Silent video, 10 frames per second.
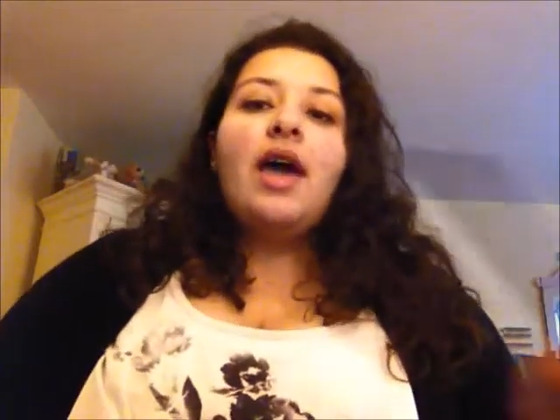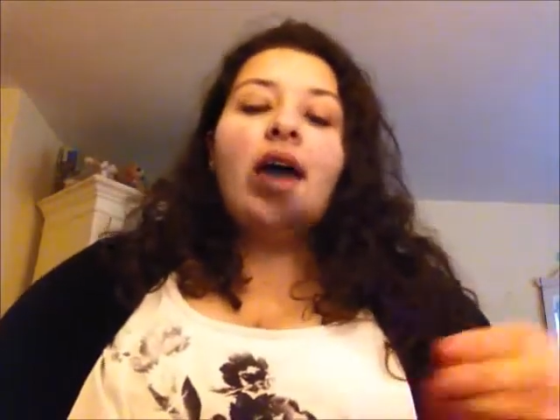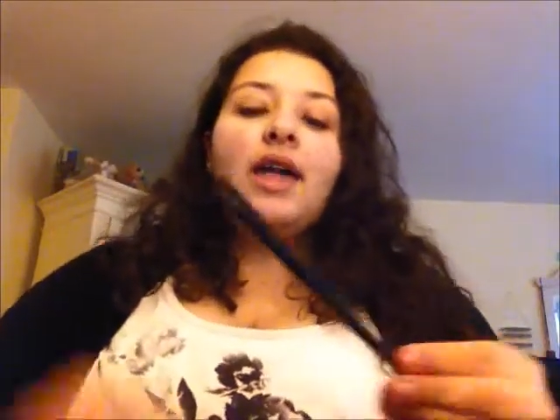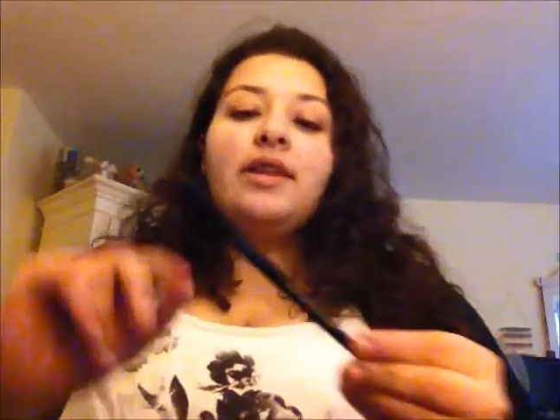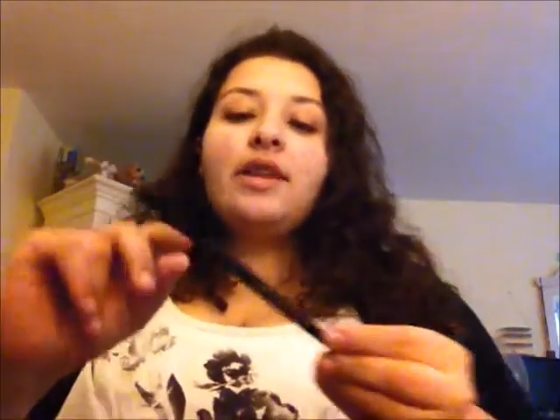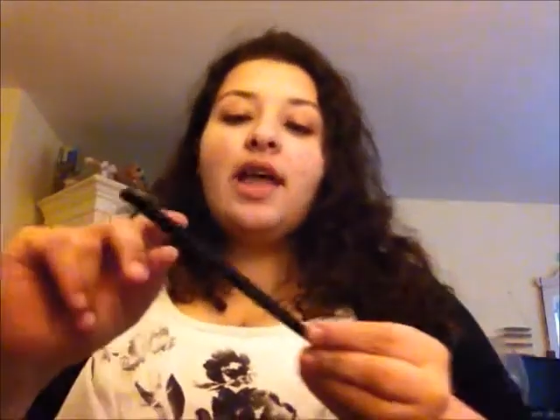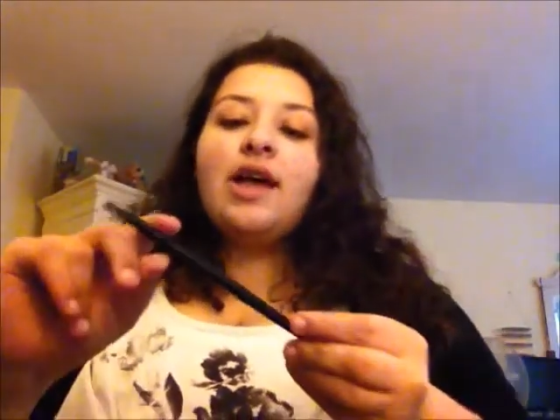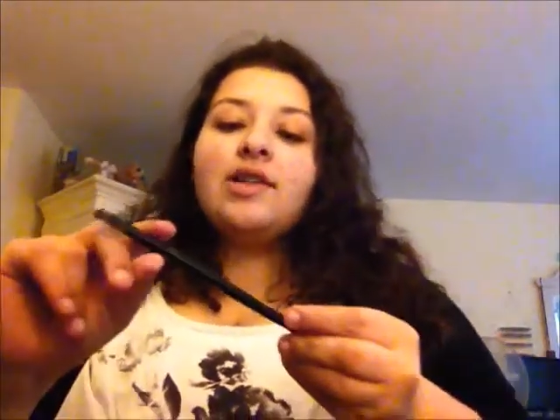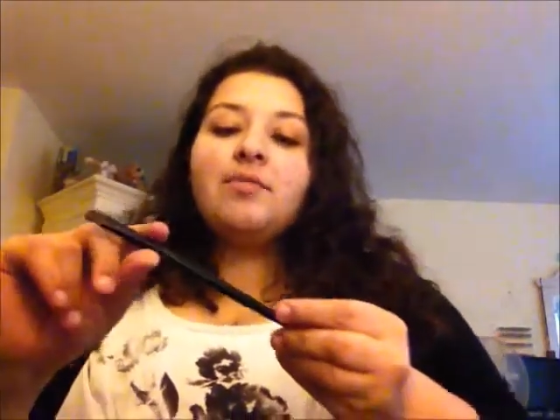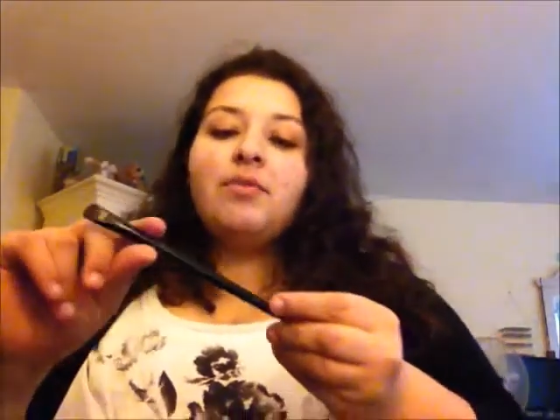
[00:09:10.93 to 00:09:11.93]
And the
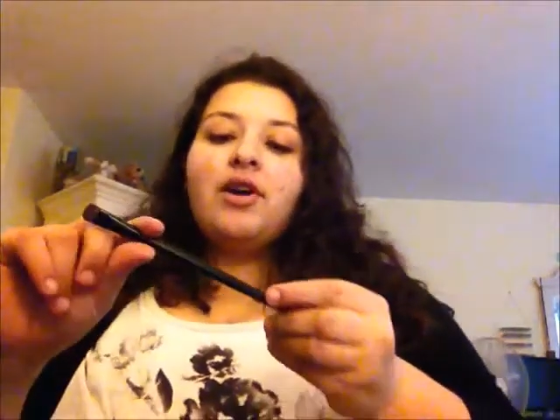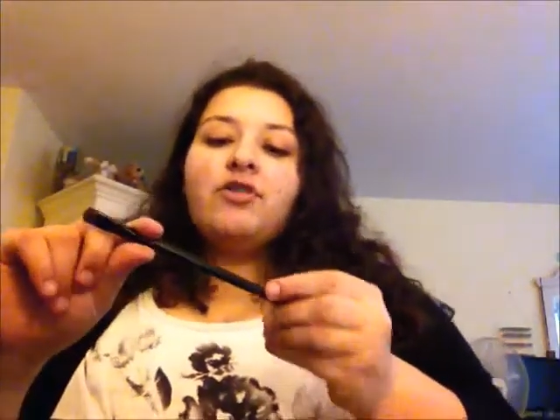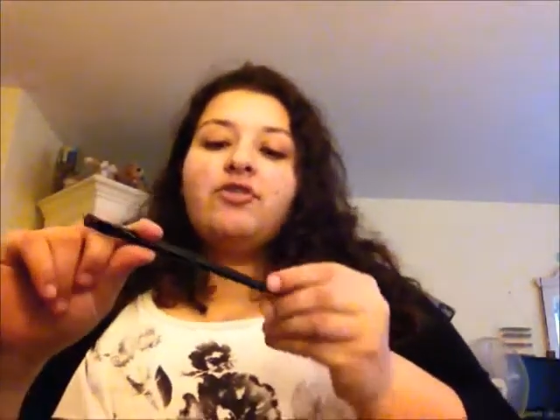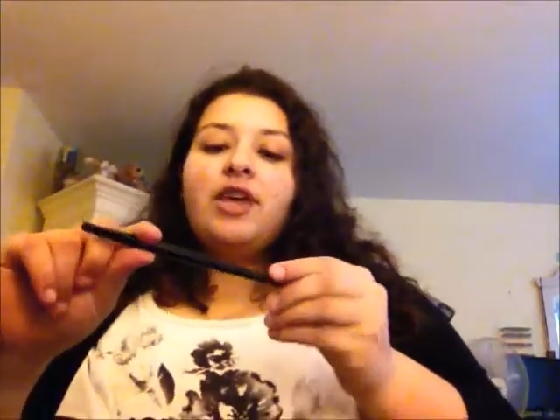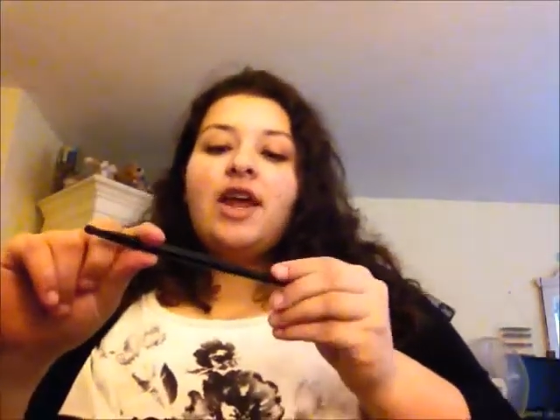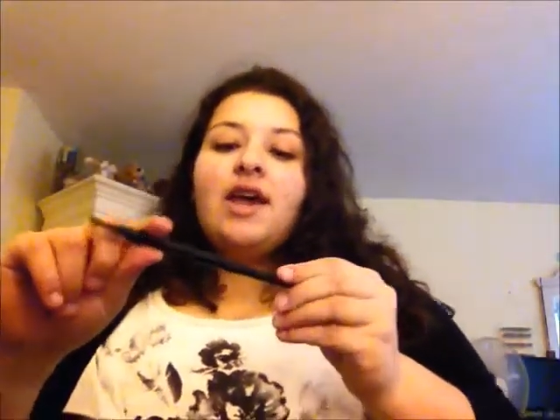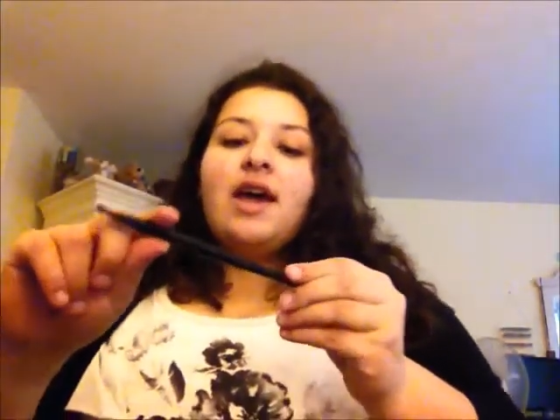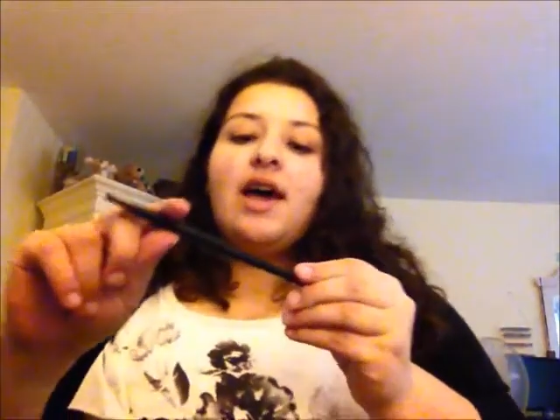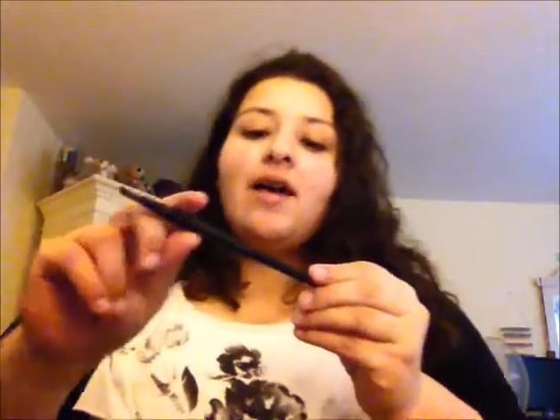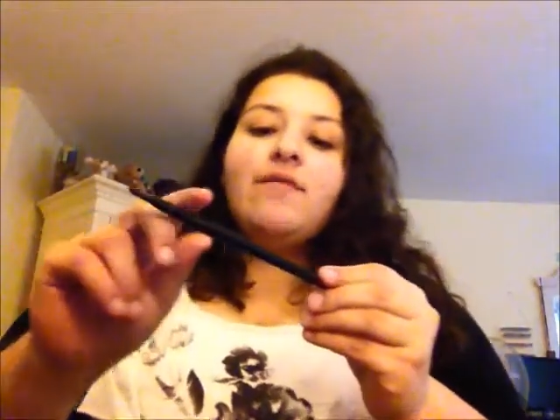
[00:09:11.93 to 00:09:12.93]
last brush that I
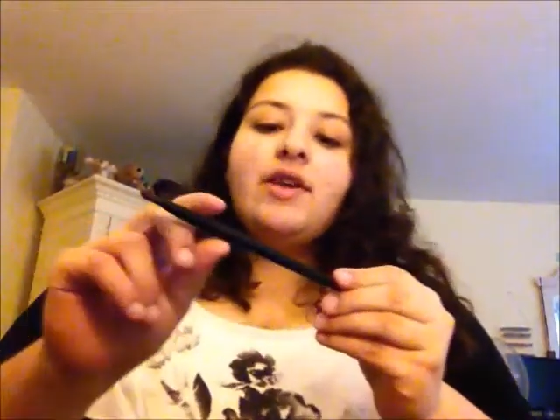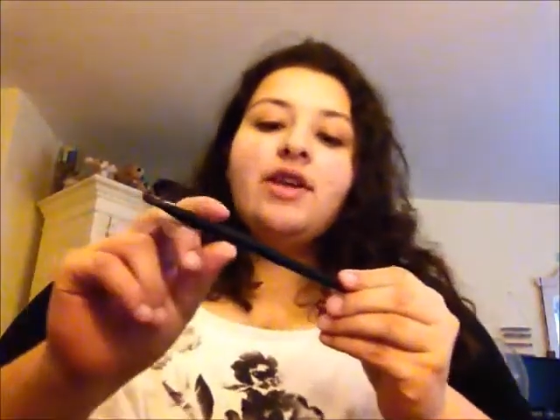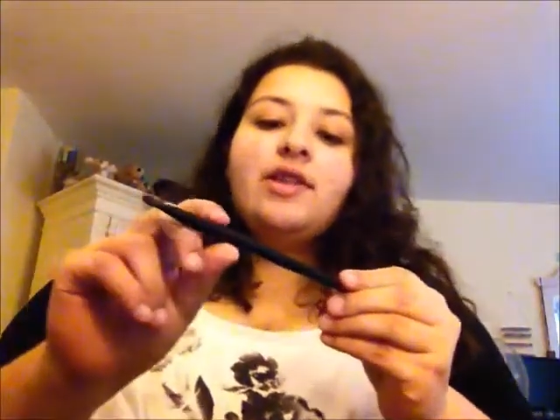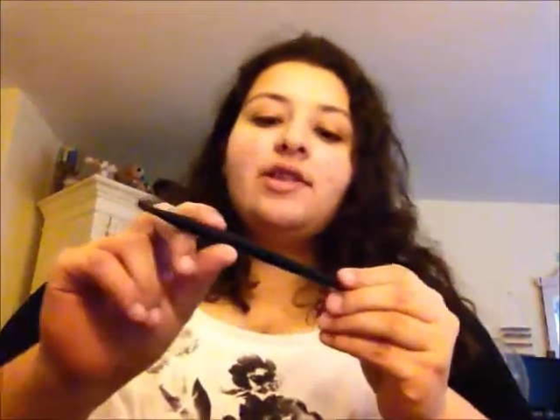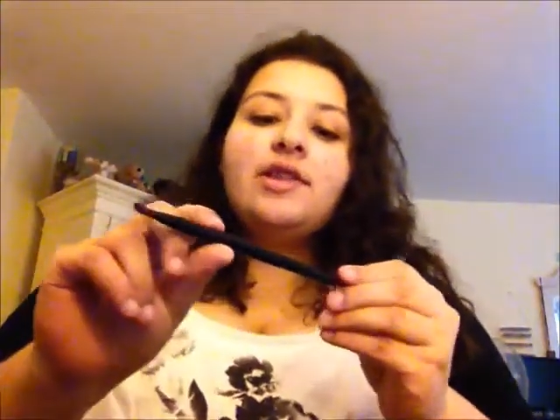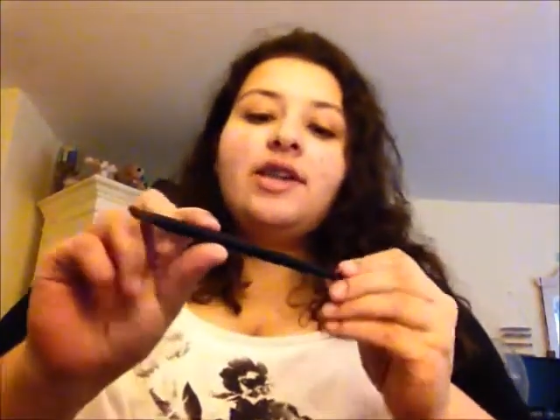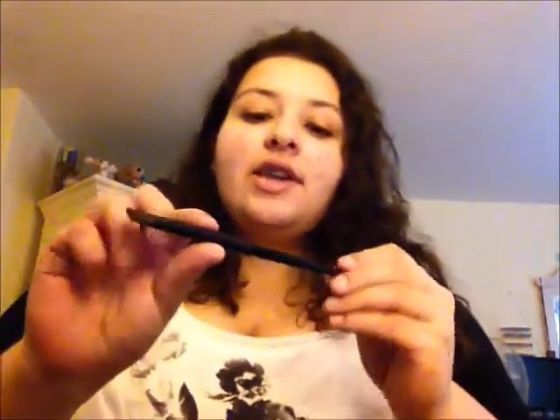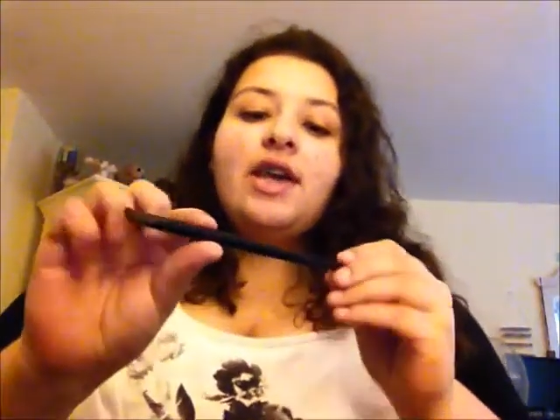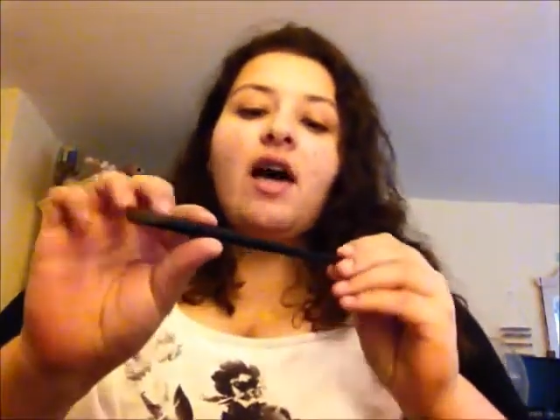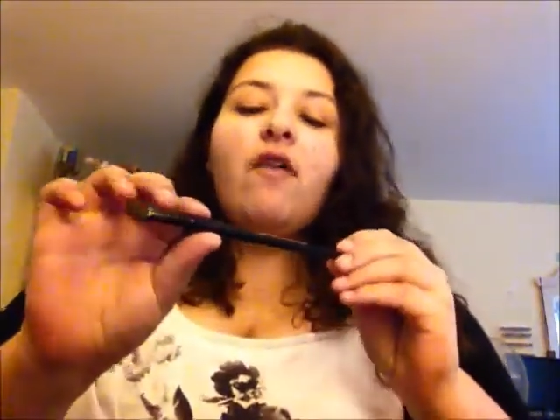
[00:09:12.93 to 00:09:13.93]
have is
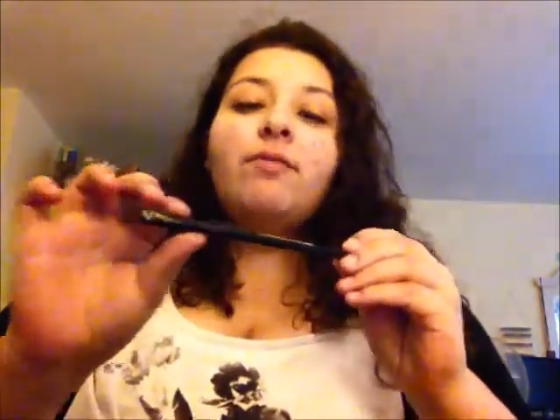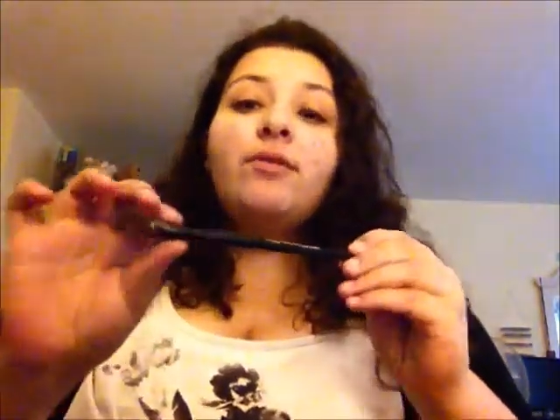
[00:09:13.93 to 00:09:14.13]
the E.L.F.